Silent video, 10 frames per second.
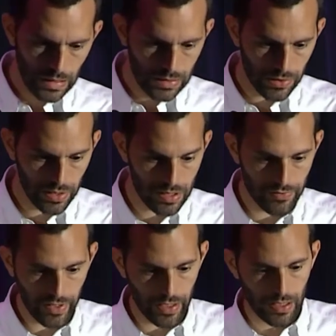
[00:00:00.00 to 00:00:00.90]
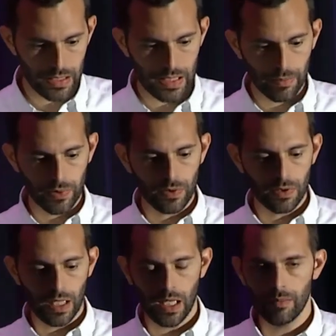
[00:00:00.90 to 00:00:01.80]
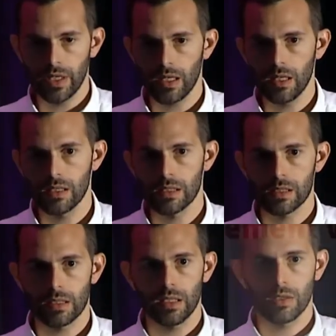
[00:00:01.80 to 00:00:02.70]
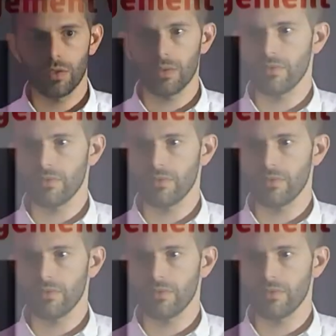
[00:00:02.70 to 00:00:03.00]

So here's a final example. Almirall is a global